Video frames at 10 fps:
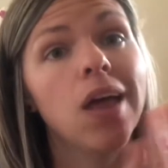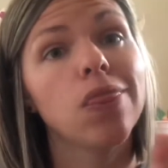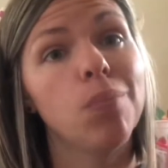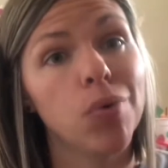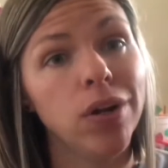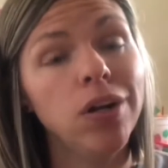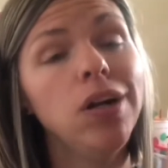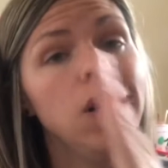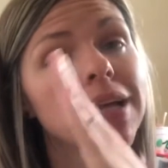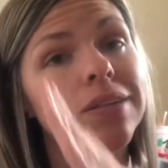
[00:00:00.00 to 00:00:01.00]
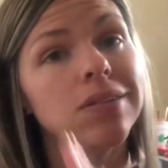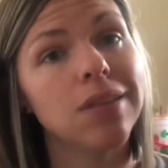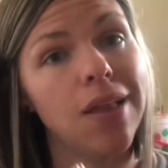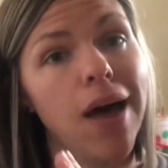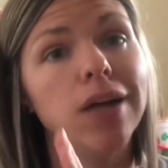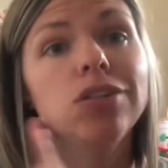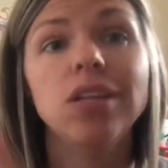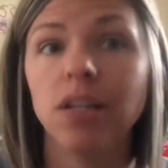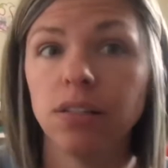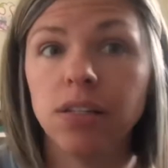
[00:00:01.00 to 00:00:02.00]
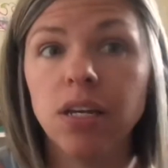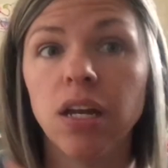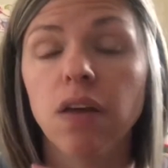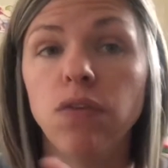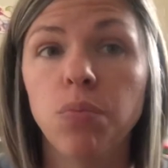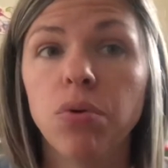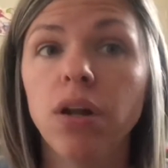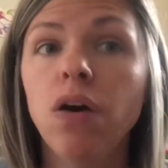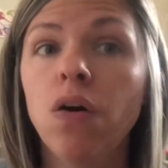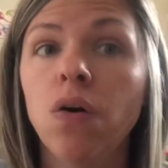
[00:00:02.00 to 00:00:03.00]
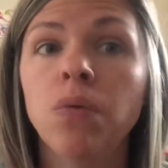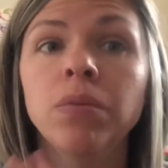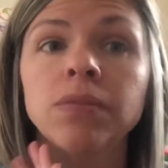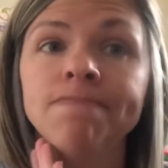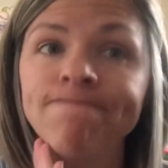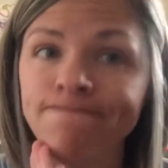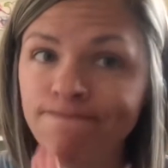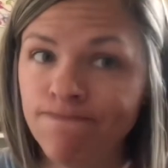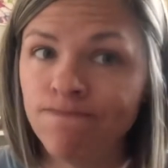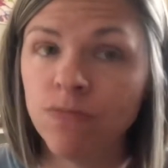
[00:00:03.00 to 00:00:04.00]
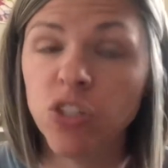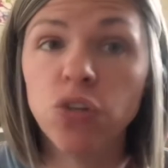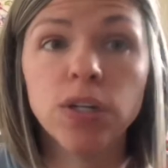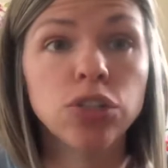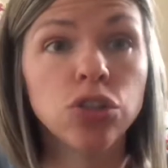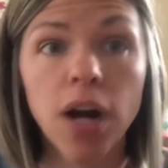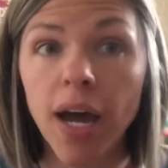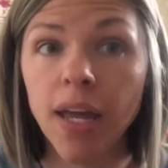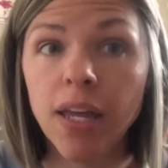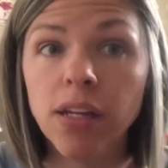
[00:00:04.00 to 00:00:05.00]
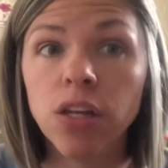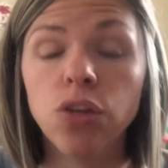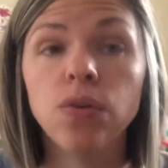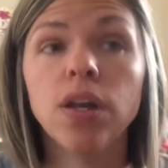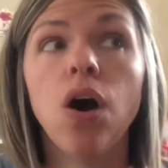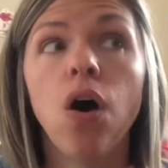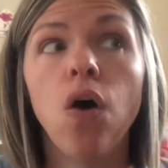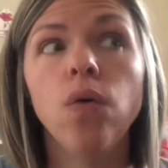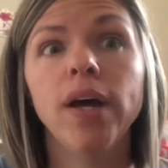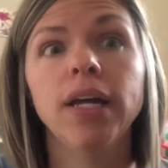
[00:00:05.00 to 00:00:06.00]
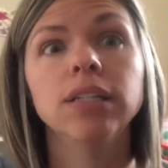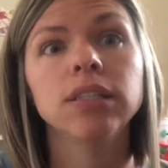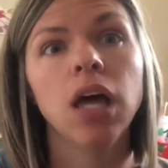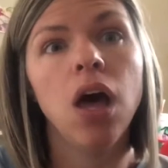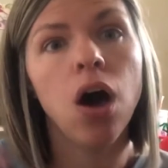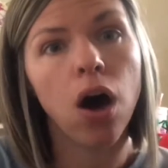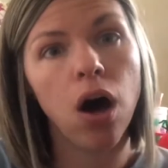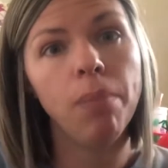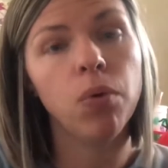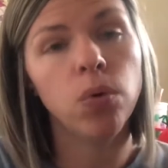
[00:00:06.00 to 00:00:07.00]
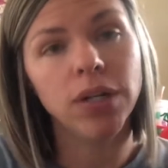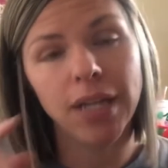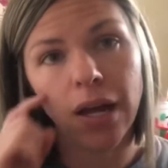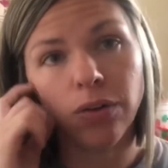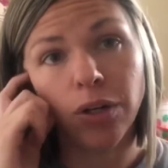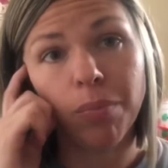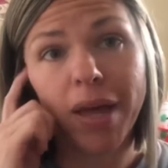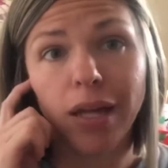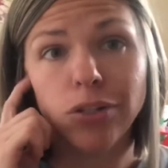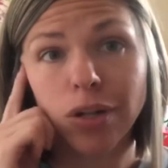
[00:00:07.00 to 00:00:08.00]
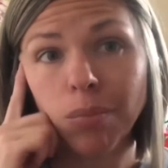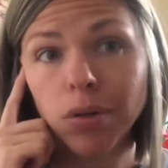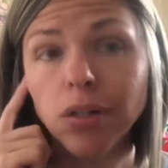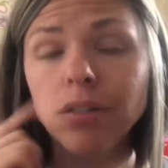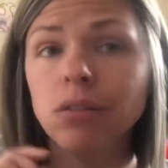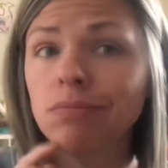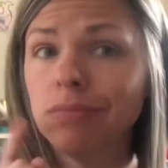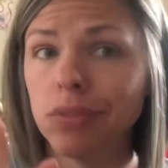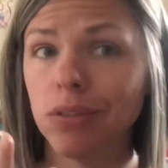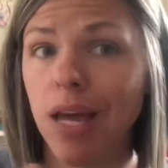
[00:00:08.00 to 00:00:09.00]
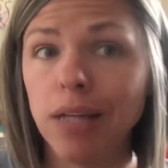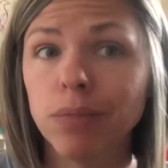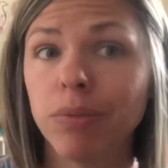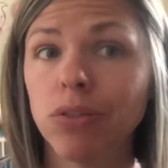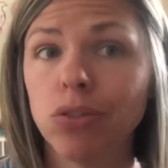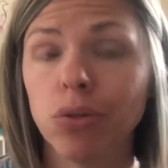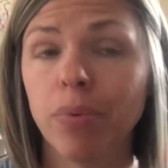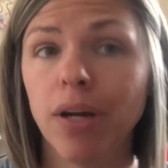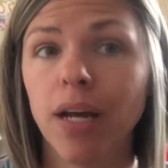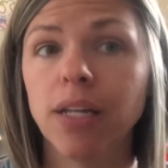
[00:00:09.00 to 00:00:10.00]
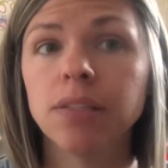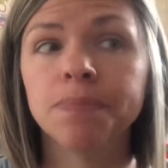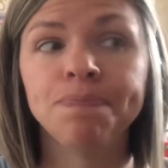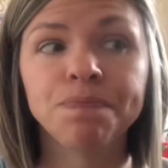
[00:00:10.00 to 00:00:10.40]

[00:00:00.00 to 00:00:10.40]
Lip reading: the printer / the Insta Ink. If you print at home, you can try it. You can always up or down your page numbers. So that's been super nice.